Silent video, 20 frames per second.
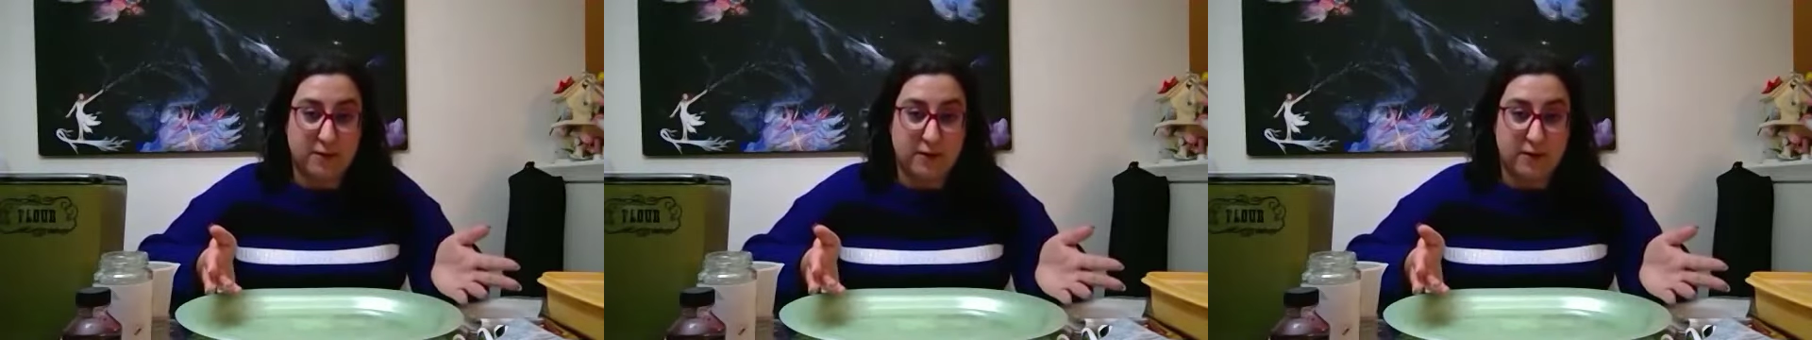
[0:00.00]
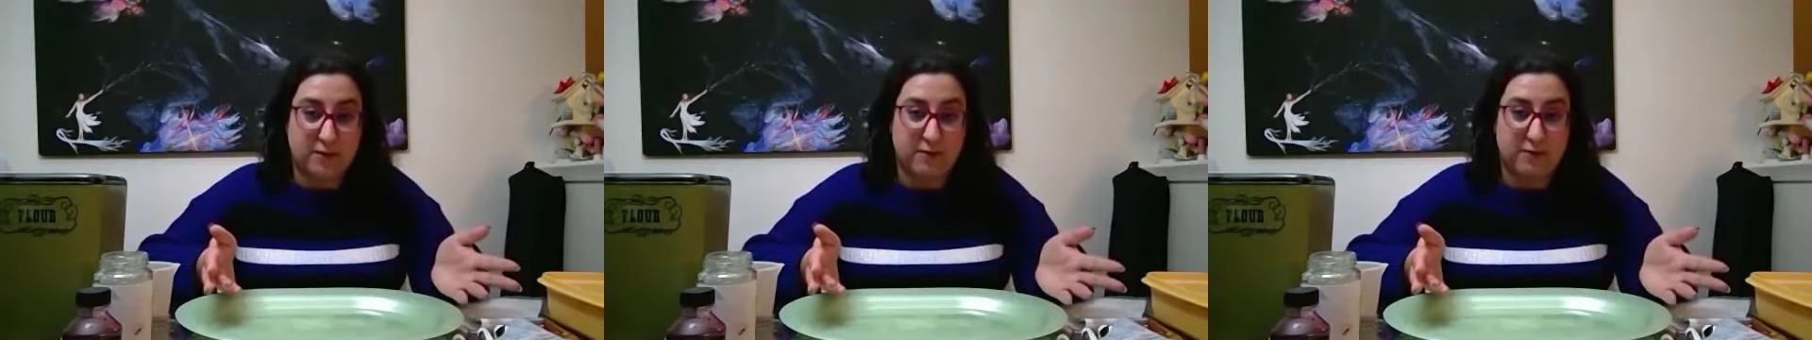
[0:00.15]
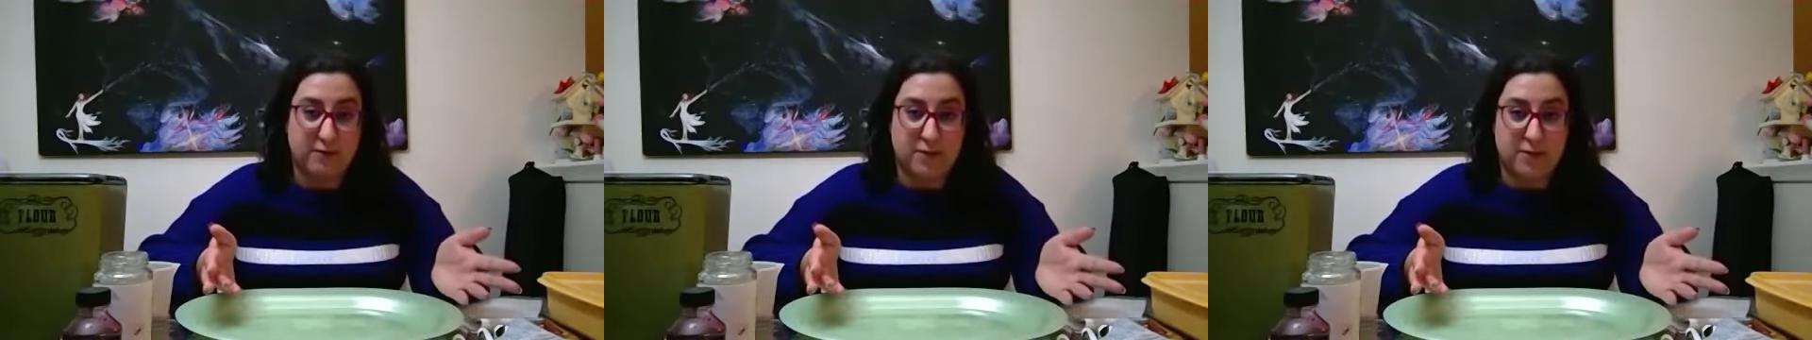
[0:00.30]

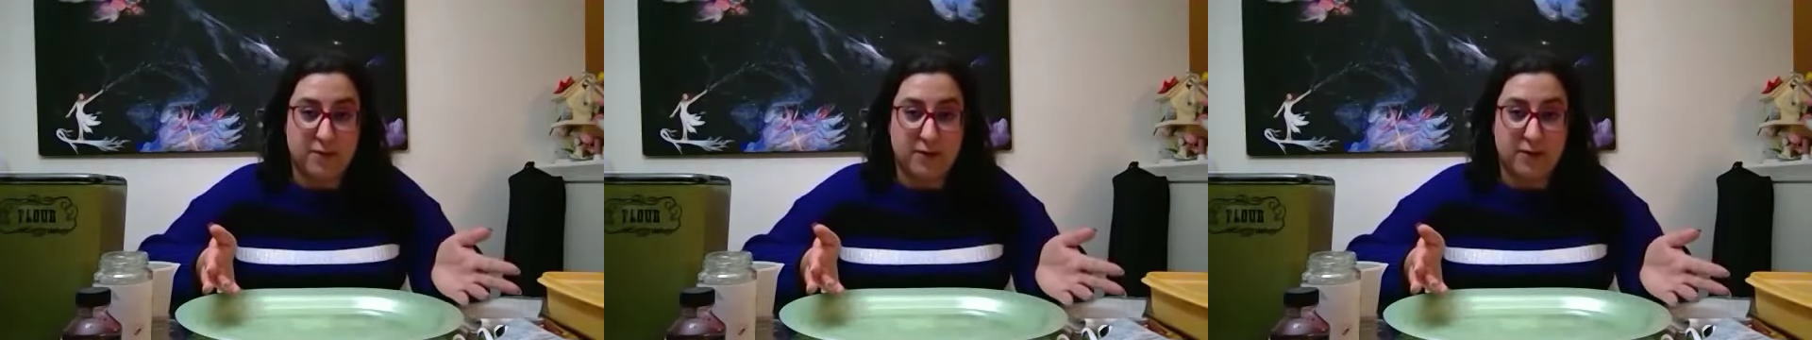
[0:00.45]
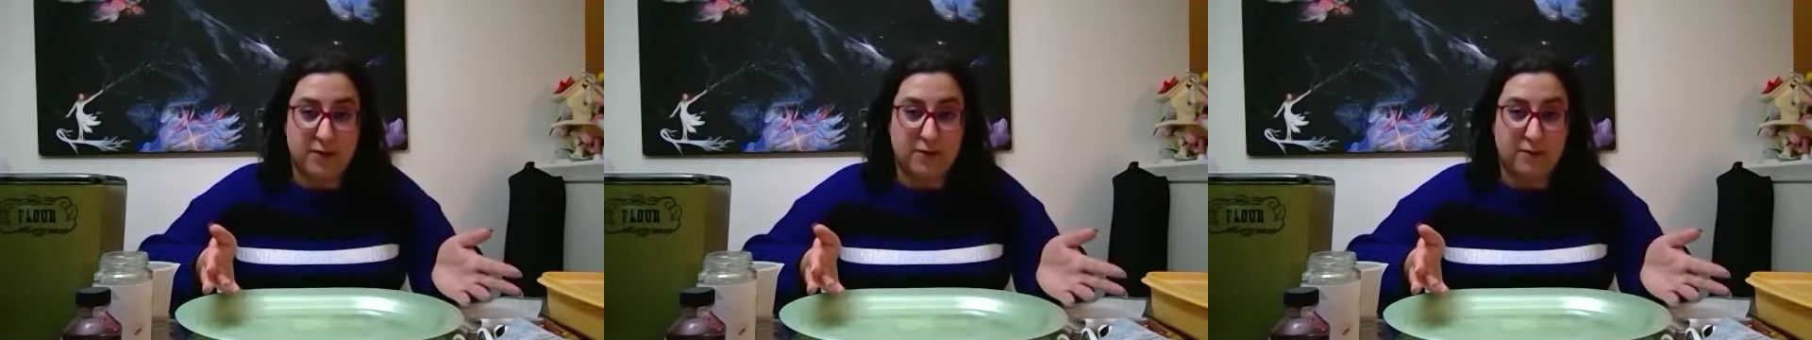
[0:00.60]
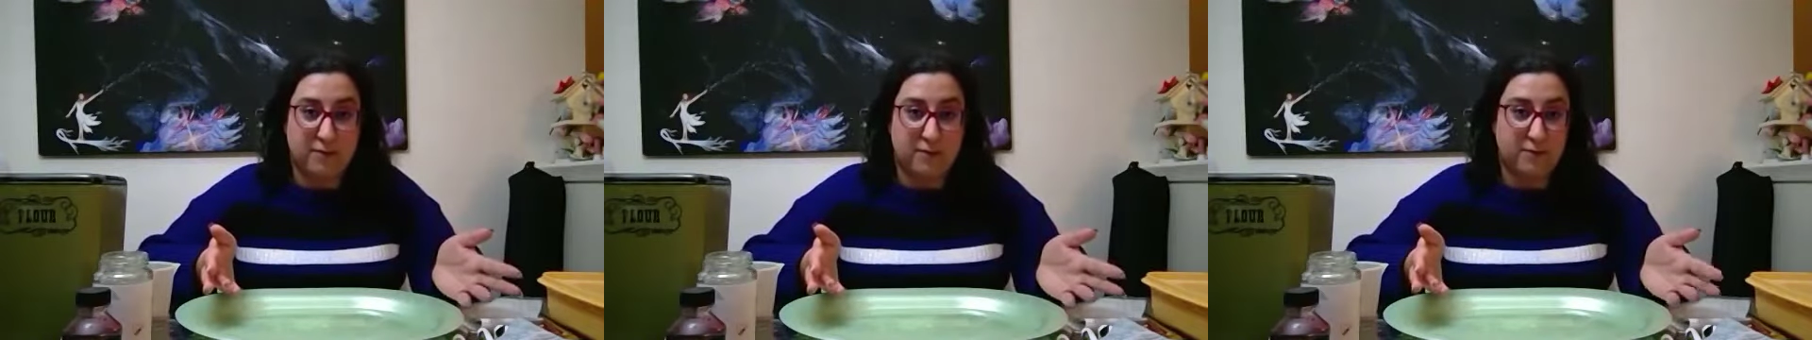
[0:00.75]
the
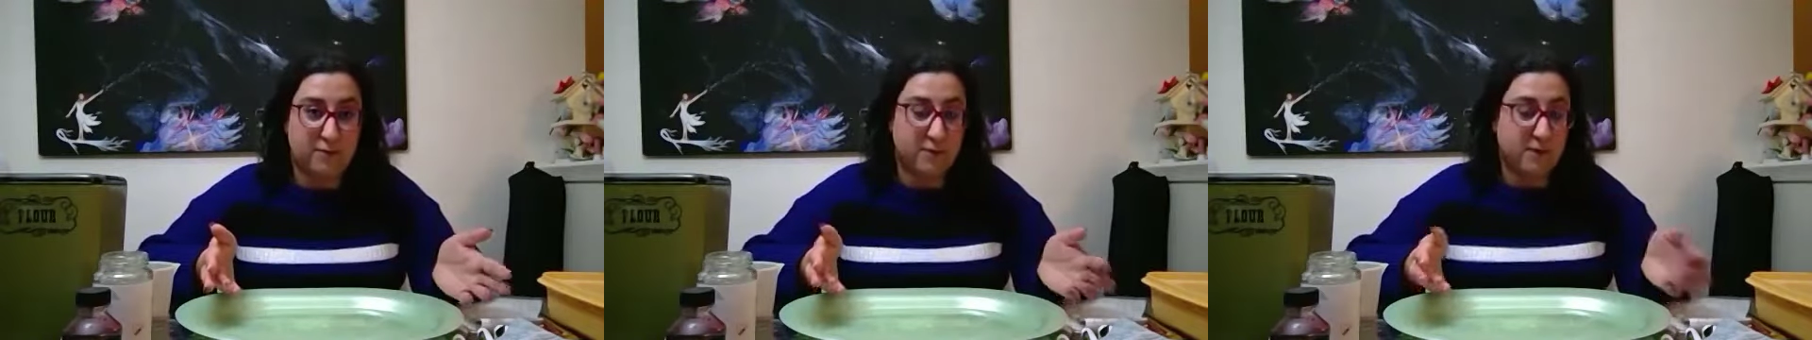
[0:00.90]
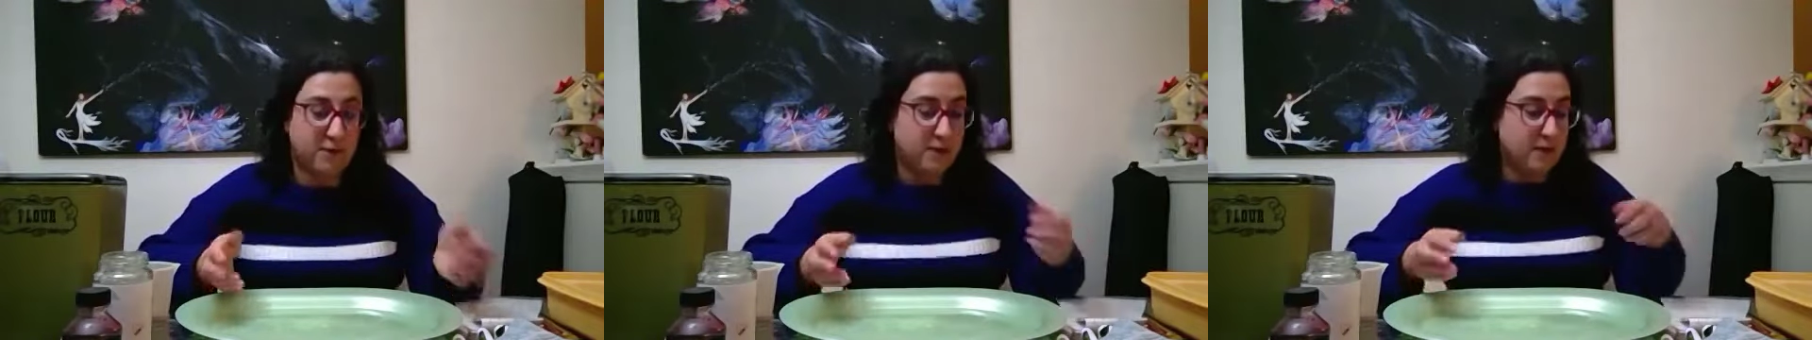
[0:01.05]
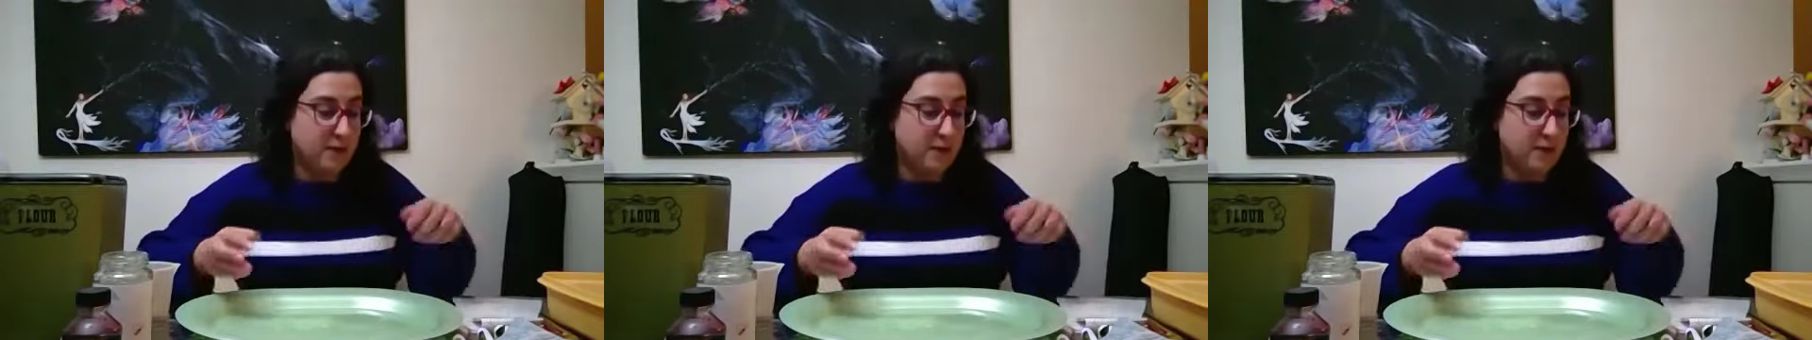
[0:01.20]
volcano.